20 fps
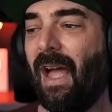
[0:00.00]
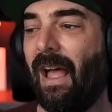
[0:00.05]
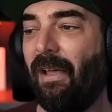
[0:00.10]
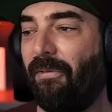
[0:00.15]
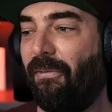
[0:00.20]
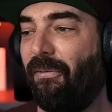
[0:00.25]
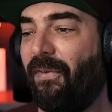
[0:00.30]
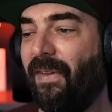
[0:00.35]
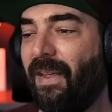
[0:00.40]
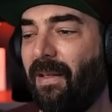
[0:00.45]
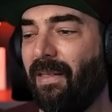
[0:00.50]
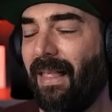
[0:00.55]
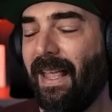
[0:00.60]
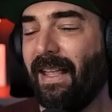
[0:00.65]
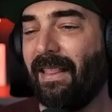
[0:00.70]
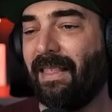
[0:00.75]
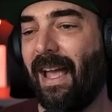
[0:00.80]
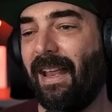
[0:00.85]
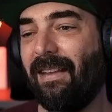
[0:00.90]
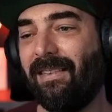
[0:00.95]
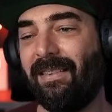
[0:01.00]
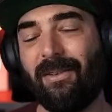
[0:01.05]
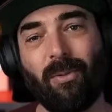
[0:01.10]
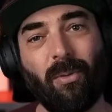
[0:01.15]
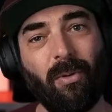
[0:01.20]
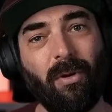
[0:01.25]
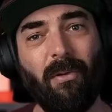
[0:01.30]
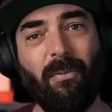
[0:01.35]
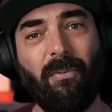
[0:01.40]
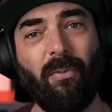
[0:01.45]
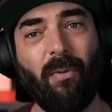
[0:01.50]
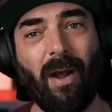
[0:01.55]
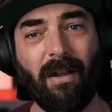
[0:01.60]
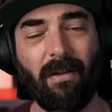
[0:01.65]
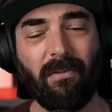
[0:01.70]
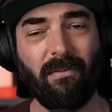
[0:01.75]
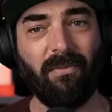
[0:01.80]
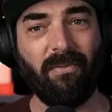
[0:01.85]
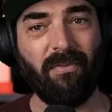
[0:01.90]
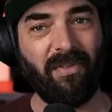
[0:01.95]
I feel like that's sort of
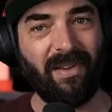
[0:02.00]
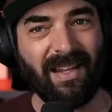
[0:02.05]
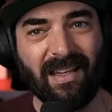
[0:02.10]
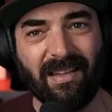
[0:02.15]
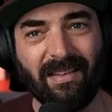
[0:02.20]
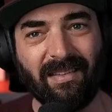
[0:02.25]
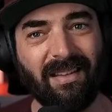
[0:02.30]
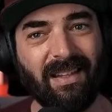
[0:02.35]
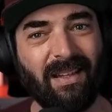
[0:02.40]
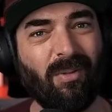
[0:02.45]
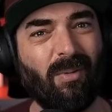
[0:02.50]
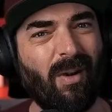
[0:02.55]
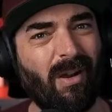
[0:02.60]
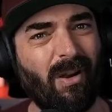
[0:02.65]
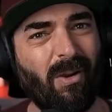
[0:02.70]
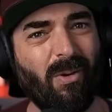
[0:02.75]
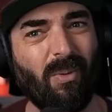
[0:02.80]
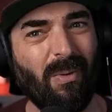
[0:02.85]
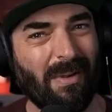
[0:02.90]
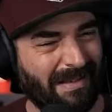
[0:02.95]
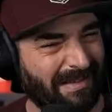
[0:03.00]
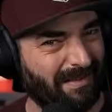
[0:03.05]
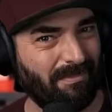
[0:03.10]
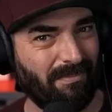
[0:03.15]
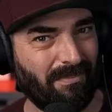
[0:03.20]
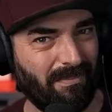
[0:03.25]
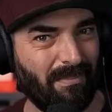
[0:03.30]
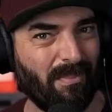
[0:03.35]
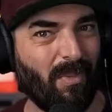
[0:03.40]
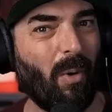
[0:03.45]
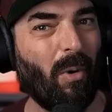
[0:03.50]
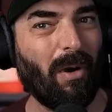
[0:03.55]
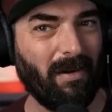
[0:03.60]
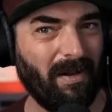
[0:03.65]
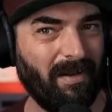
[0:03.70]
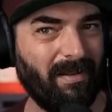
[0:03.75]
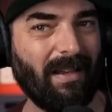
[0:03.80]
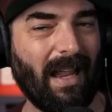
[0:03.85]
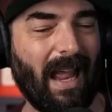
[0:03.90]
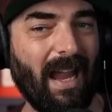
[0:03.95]
what V0 was more
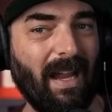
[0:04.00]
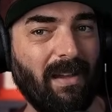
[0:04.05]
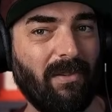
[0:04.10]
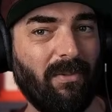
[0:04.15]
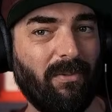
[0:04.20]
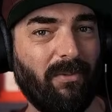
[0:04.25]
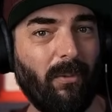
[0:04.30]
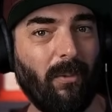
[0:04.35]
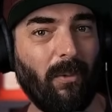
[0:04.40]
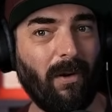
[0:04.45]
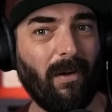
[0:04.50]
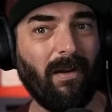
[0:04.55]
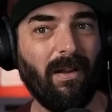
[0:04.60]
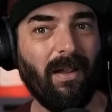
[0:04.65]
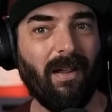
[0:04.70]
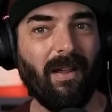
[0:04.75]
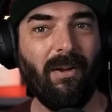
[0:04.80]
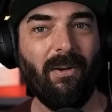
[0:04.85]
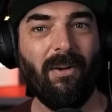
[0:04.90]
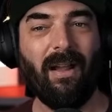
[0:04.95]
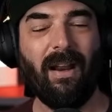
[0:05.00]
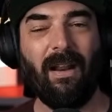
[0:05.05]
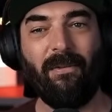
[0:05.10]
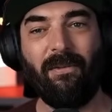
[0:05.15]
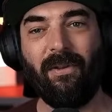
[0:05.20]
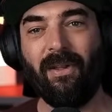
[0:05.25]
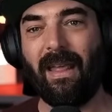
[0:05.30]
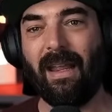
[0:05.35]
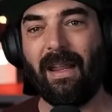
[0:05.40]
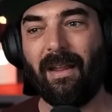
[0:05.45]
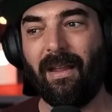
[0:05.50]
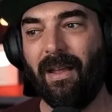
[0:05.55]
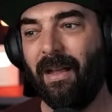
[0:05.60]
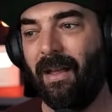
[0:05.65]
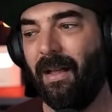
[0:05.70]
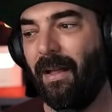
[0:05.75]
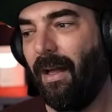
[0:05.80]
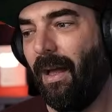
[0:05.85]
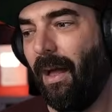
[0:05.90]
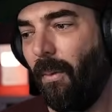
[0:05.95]
designed for, right? I feel like
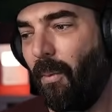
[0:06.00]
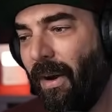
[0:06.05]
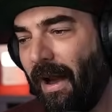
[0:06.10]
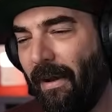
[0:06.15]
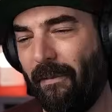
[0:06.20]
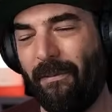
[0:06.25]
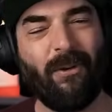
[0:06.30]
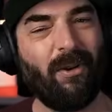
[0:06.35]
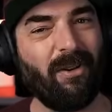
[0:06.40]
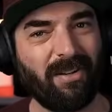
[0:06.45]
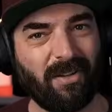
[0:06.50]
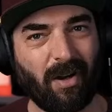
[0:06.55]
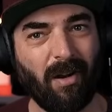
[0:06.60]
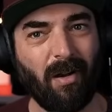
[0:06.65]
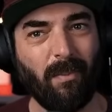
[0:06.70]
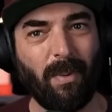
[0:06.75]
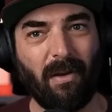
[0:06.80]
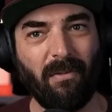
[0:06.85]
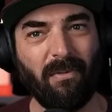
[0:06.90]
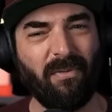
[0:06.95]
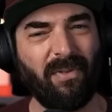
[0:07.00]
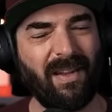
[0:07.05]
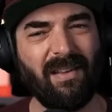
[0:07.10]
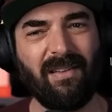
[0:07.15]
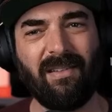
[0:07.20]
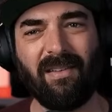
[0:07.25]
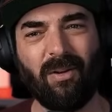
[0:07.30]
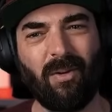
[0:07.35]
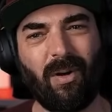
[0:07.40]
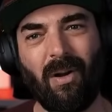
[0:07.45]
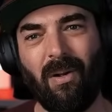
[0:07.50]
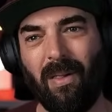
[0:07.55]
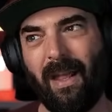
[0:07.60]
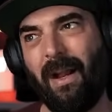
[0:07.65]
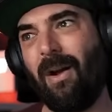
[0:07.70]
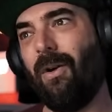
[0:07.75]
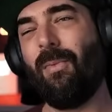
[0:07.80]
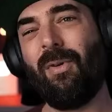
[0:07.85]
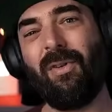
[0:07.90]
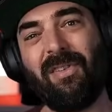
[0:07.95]
when I first heard about V0,
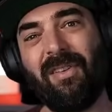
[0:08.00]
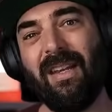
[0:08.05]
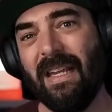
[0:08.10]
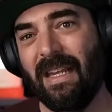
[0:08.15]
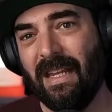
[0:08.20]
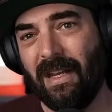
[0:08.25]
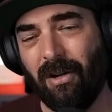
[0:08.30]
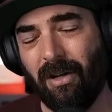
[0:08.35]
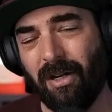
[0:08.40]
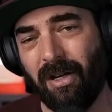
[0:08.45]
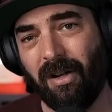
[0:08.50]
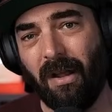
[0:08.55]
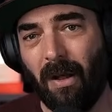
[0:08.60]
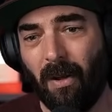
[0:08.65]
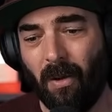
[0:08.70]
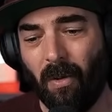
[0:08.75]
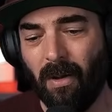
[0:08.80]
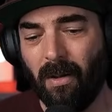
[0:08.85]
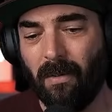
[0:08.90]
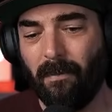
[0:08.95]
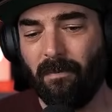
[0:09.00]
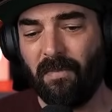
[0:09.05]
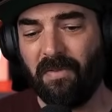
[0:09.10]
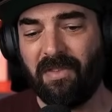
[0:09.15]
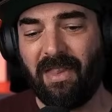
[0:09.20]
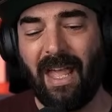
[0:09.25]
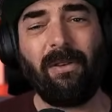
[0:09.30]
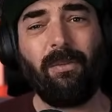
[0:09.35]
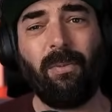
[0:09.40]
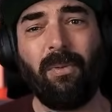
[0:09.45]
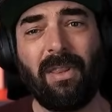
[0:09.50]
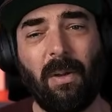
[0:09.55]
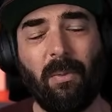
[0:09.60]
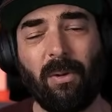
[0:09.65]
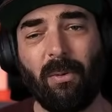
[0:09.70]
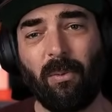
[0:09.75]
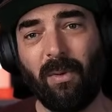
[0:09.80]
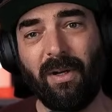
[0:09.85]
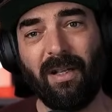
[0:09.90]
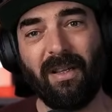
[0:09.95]
like almost a year ago, that's what they
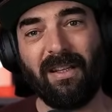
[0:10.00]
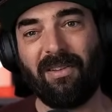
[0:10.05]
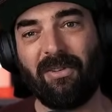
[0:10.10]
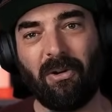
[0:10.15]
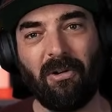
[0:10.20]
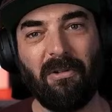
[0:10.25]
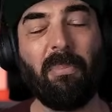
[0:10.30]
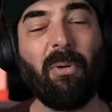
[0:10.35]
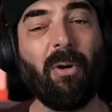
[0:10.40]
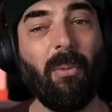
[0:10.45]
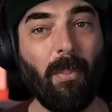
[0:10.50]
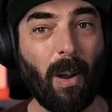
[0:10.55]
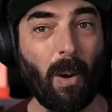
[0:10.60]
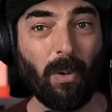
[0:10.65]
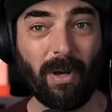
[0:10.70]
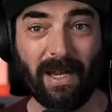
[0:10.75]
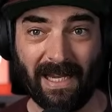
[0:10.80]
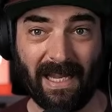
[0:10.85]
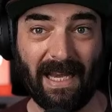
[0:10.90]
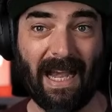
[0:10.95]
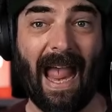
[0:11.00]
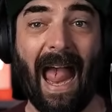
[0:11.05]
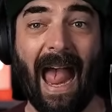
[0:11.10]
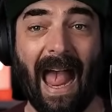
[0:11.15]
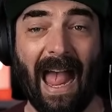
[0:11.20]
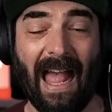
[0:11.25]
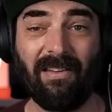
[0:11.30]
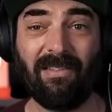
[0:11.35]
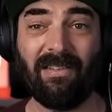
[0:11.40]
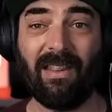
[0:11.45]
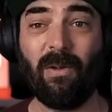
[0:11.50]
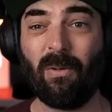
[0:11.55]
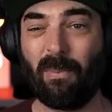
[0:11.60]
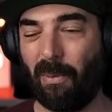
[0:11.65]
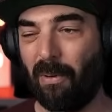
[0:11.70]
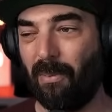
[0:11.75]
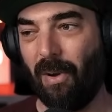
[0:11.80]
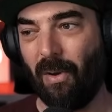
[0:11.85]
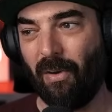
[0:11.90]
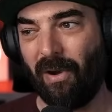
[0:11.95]
were really sort of promoting it as. They were
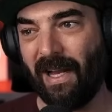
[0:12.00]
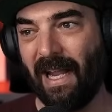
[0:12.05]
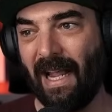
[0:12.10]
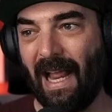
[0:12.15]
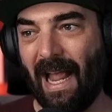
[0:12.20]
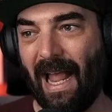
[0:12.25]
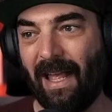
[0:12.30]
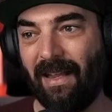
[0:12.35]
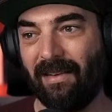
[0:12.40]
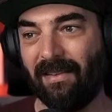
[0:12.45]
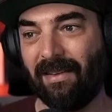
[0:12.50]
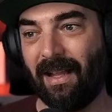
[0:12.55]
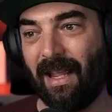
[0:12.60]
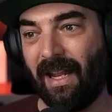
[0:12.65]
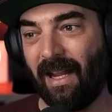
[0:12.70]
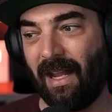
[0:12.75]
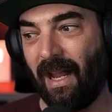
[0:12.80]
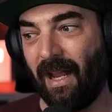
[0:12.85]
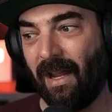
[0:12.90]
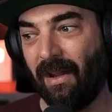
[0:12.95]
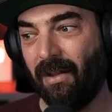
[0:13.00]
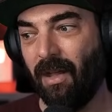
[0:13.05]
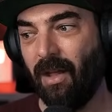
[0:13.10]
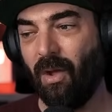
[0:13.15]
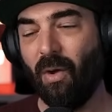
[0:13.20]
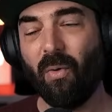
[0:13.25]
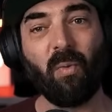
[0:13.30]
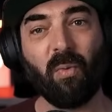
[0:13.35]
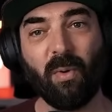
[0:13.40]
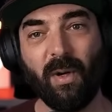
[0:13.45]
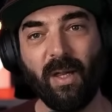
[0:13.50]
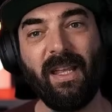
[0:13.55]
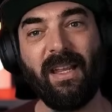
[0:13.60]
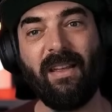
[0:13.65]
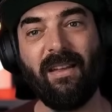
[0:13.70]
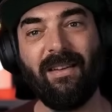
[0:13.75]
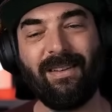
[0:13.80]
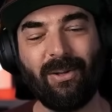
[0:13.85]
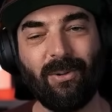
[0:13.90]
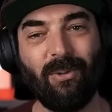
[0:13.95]
promoting it as like a really
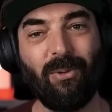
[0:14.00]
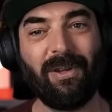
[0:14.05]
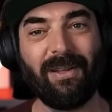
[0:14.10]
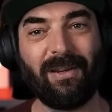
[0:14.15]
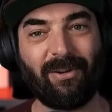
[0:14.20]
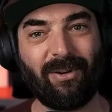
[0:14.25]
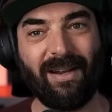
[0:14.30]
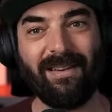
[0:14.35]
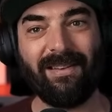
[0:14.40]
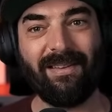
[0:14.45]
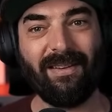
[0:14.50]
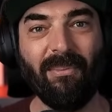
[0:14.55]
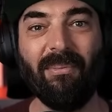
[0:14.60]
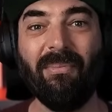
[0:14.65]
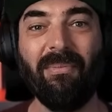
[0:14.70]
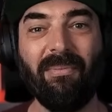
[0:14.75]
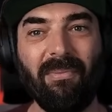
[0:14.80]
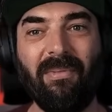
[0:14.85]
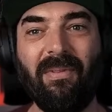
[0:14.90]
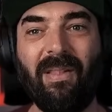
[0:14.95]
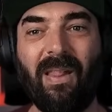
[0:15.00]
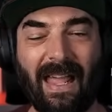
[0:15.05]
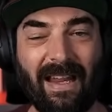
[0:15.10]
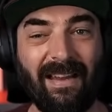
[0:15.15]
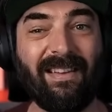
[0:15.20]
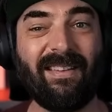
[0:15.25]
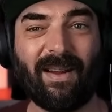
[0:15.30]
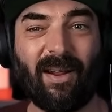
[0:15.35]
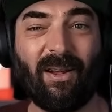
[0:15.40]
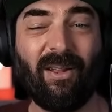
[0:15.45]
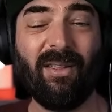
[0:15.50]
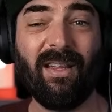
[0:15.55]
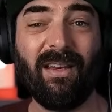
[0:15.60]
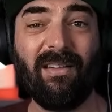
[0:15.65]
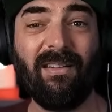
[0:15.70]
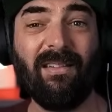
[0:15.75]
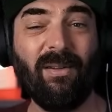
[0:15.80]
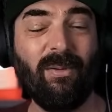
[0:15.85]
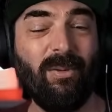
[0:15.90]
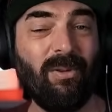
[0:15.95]
good tool to create some like
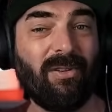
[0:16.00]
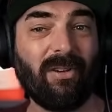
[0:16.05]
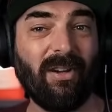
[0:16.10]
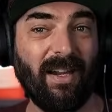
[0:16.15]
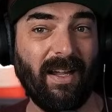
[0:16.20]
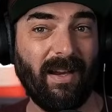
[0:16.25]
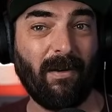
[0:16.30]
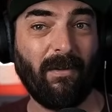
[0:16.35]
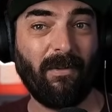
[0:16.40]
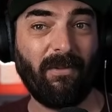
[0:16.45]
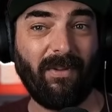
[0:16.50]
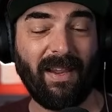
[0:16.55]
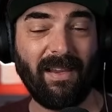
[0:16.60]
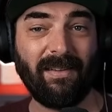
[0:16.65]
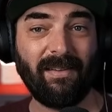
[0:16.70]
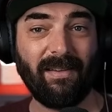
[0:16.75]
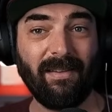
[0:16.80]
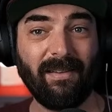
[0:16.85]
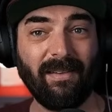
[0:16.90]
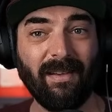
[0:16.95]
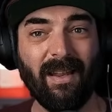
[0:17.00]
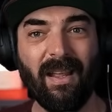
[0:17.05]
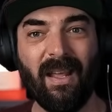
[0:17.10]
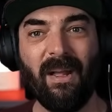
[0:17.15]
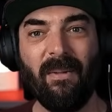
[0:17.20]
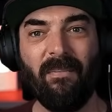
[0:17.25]
solid user interfaces.